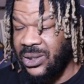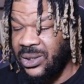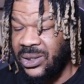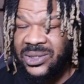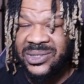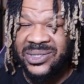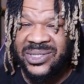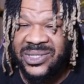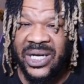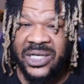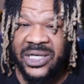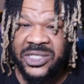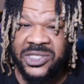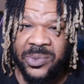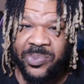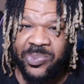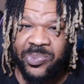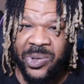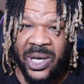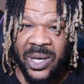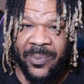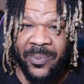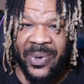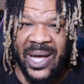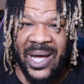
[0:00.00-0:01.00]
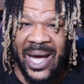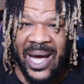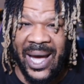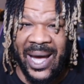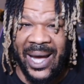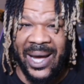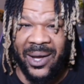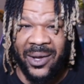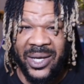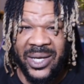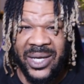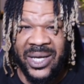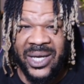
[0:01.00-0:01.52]
tetraploid, but
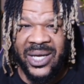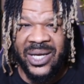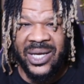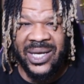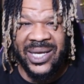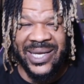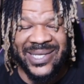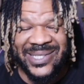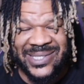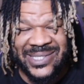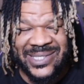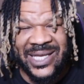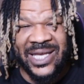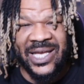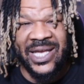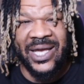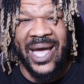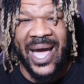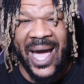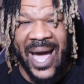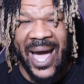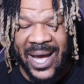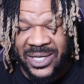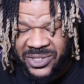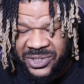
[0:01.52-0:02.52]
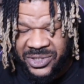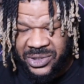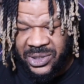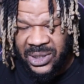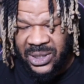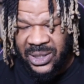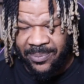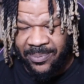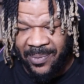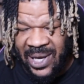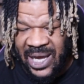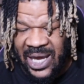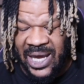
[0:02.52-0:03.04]
how is it actually
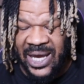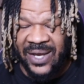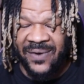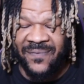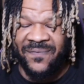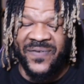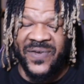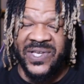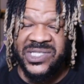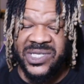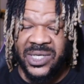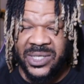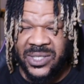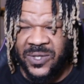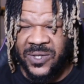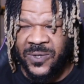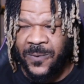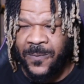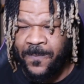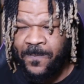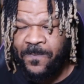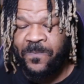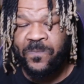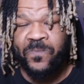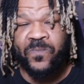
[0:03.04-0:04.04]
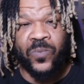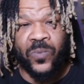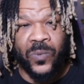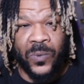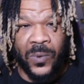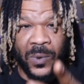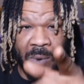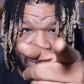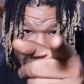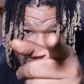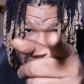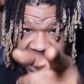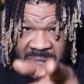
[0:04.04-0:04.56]
made physically?
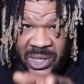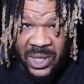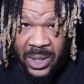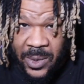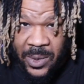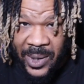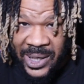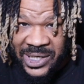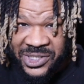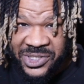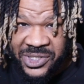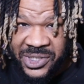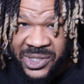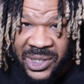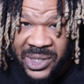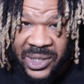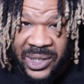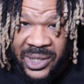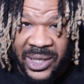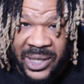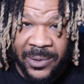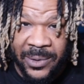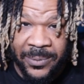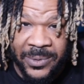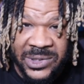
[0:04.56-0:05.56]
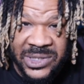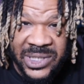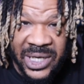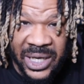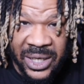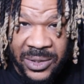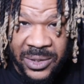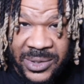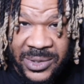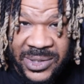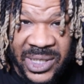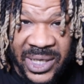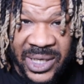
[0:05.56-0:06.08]
It's a good question. And I'm going to tell you
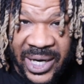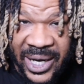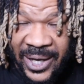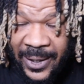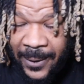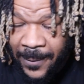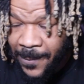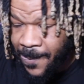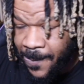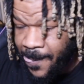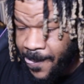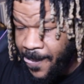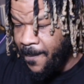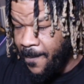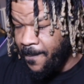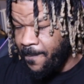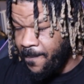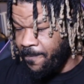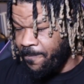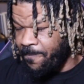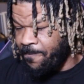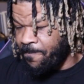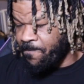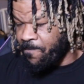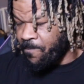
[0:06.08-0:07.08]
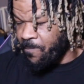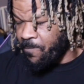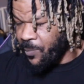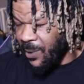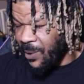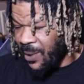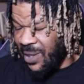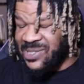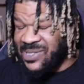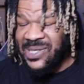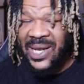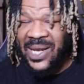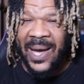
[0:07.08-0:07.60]
today.
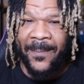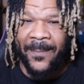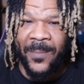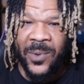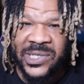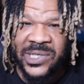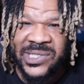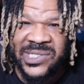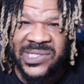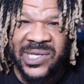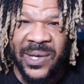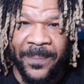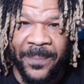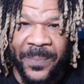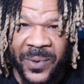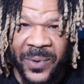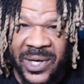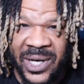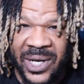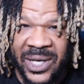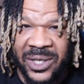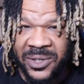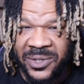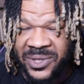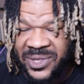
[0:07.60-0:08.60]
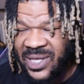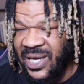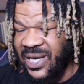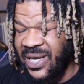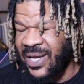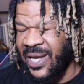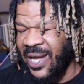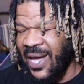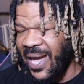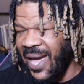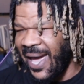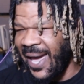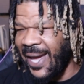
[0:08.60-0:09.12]
It's a lot more simple than you think.
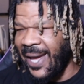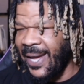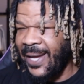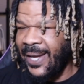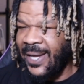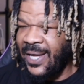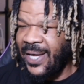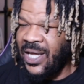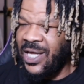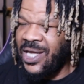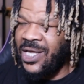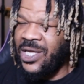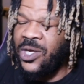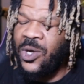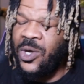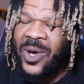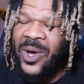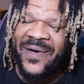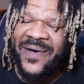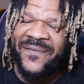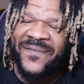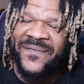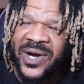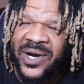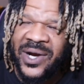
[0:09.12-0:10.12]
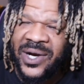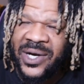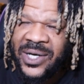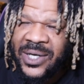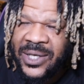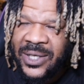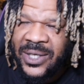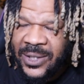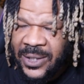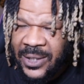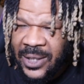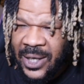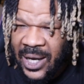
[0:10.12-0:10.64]
Hey, you ever
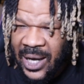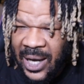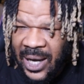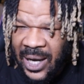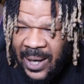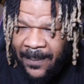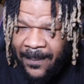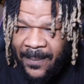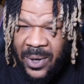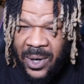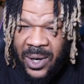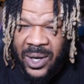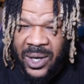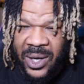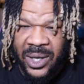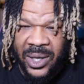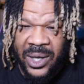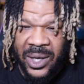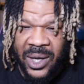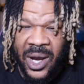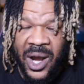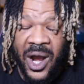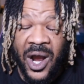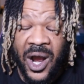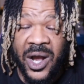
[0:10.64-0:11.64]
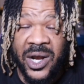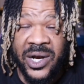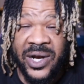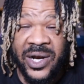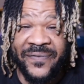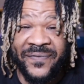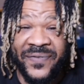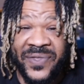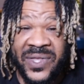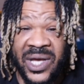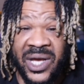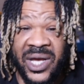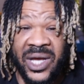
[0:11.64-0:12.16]
um, heard of
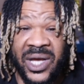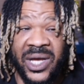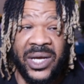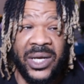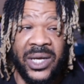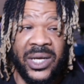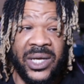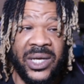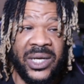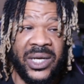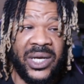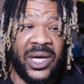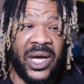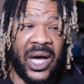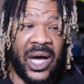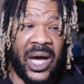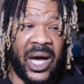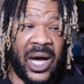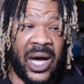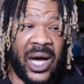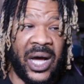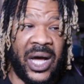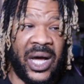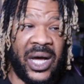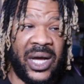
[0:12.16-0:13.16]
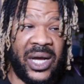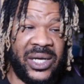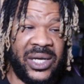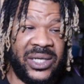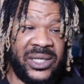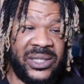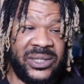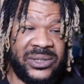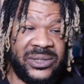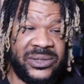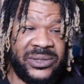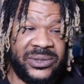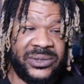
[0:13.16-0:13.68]
the uh,
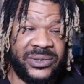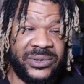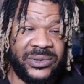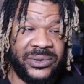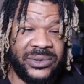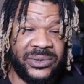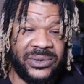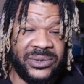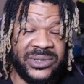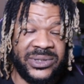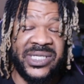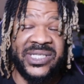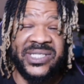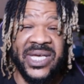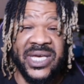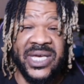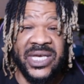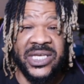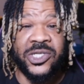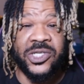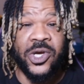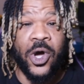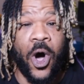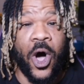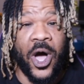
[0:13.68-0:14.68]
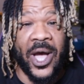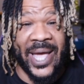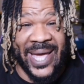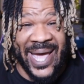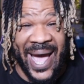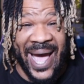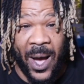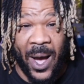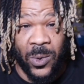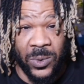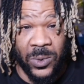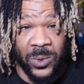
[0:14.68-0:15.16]
disease called gout?